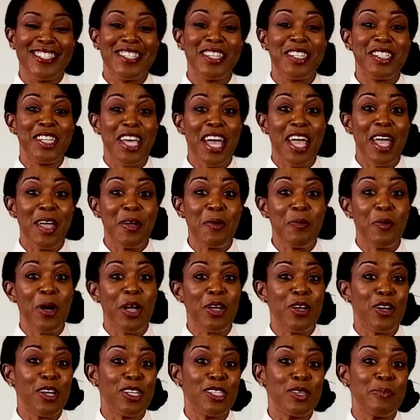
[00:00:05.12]
Today
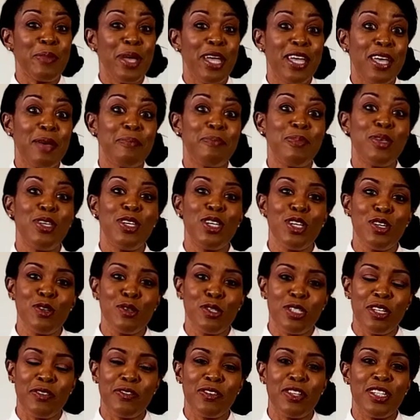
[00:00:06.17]
we're going to make a
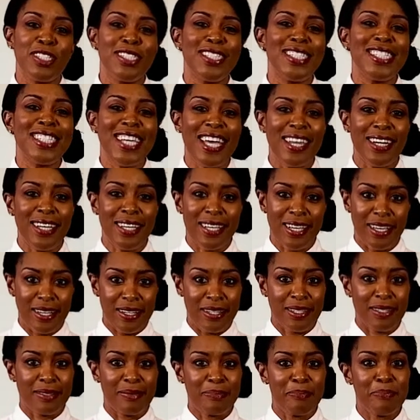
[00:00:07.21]
beautiful,
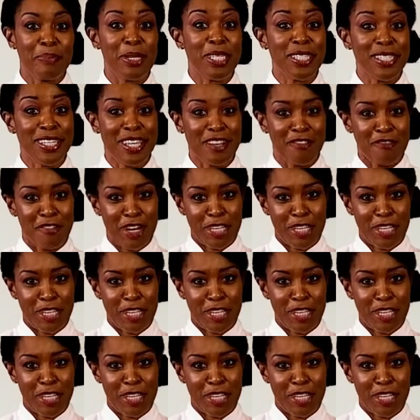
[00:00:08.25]
delicate biscuit